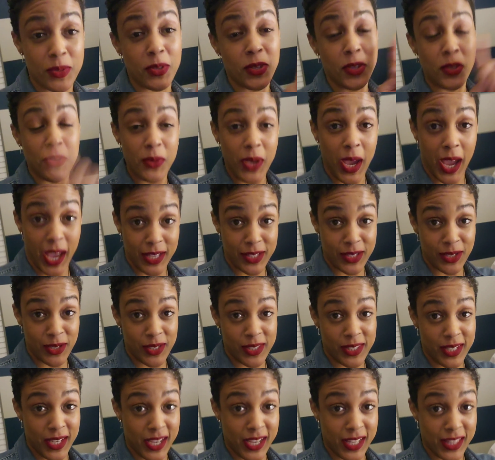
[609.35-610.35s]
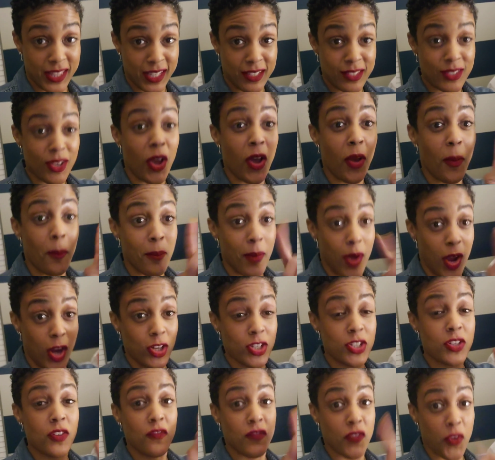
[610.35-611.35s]
So you guys are seeing this on
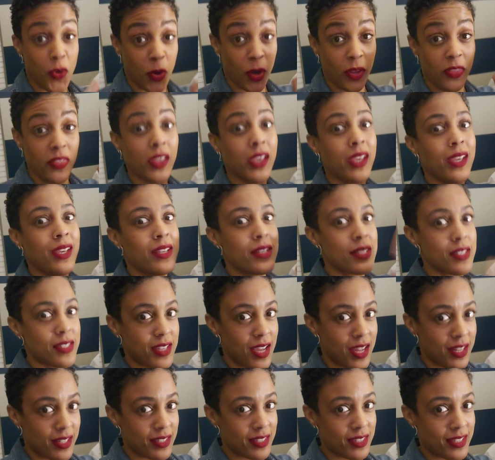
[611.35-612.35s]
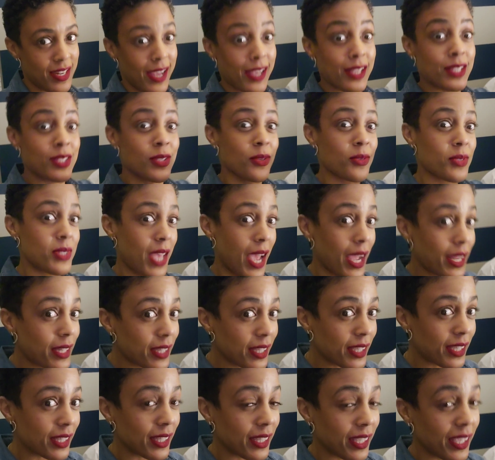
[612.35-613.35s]
March 4th, Sun's Day. So
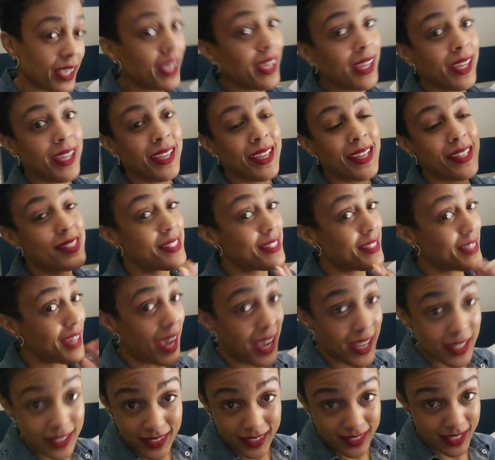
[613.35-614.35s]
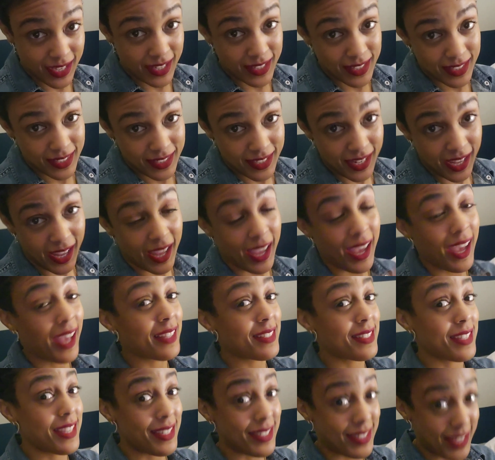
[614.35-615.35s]
technically, it's not Sun's Day
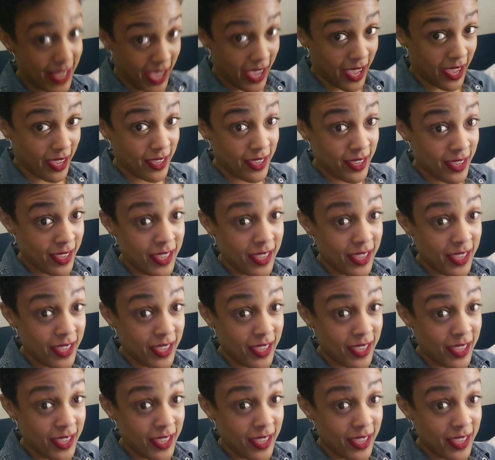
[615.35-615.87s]
today.